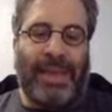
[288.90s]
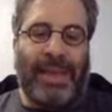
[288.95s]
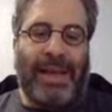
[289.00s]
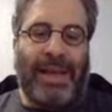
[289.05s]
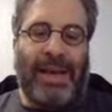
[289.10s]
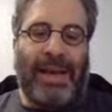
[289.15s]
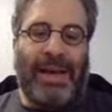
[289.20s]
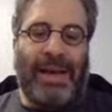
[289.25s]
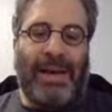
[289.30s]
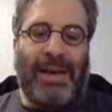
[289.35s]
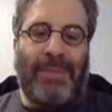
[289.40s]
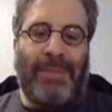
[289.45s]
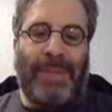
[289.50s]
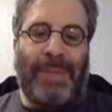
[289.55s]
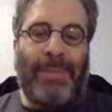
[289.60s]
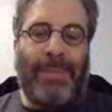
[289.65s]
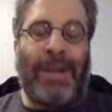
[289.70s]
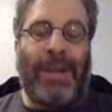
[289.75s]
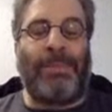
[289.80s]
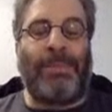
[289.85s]

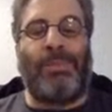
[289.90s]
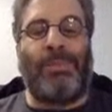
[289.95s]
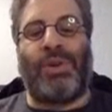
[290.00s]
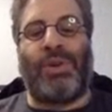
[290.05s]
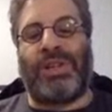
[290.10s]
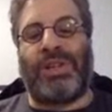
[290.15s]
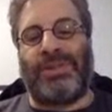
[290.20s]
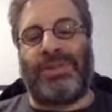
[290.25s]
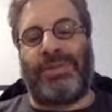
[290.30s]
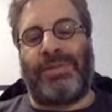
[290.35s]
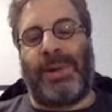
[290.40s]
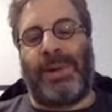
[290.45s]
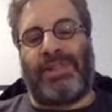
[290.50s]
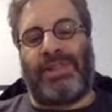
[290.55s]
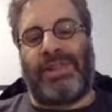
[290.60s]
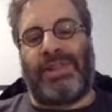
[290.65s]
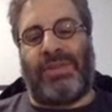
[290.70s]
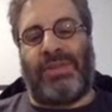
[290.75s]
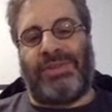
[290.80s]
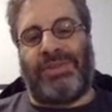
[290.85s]
But I've been working for
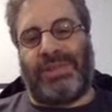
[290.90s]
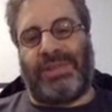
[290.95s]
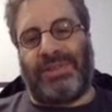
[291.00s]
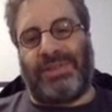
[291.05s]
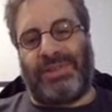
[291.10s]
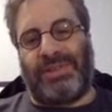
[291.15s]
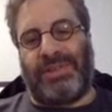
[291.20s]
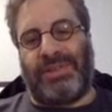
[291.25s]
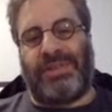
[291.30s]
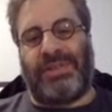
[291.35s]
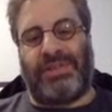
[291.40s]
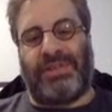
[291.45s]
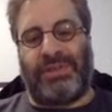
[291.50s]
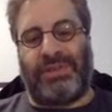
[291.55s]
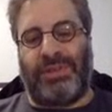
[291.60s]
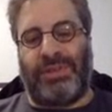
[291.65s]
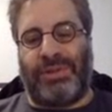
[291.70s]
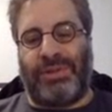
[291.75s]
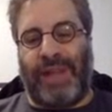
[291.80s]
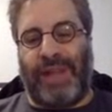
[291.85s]
myself since
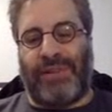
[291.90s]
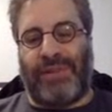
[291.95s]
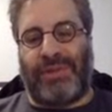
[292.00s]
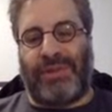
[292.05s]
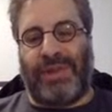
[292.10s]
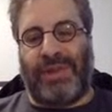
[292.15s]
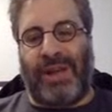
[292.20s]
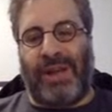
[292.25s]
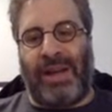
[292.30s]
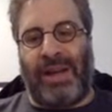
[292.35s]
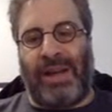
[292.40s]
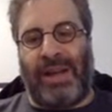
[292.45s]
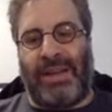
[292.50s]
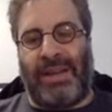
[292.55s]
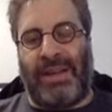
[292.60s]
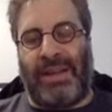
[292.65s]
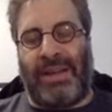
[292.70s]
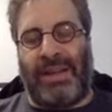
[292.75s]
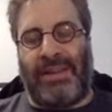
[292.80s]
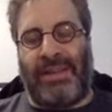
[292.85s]

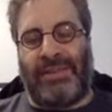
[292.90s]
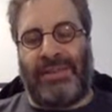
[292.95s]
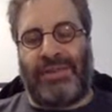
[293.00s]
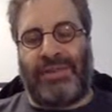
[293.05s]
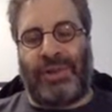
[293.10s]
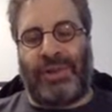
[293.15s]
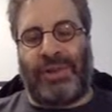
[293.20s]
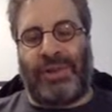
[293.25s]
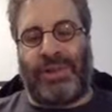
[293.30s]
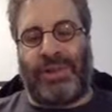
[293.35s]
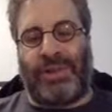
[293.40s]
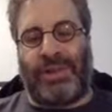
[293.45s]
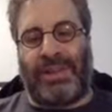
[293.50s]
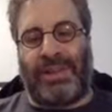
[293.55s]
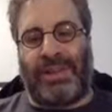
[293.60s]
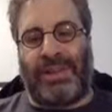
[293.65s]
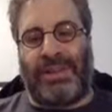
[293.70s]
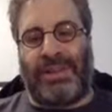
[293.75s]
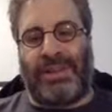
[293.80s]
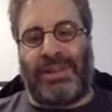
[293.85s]
2009, and started
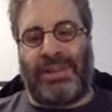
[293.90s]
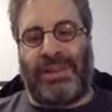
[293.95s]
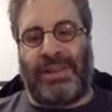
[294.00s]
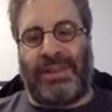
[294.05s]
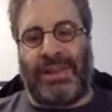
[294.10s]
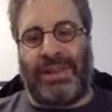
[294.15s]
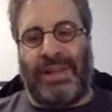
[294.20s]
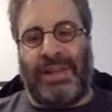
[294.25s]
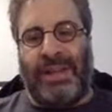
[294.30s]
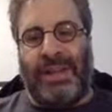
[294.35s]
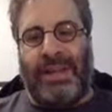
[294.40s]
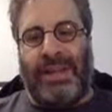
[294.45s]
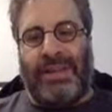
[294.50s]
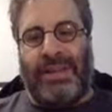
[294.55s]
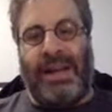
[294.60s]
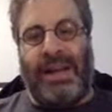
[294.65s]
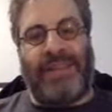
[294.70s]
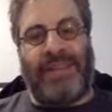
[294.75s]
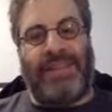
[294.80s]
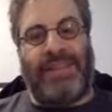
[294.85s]
in the
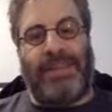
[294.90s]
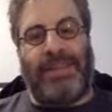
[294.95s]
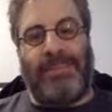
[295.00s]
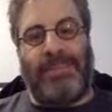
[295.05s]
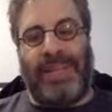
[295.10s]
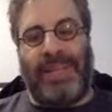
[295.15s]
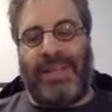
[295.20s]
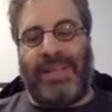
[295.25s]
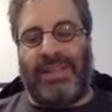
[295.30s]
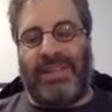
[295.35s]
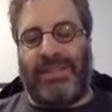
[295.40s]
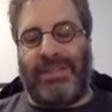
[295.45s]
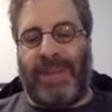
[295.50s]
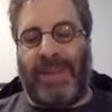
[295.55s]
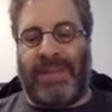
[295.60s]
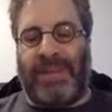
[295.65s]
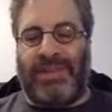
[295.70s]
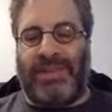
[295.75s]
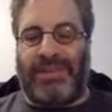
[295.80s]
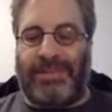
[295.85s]
content media
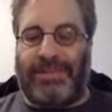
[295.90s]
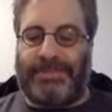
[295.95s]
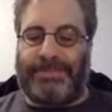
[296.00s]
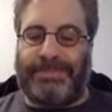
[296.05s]
space.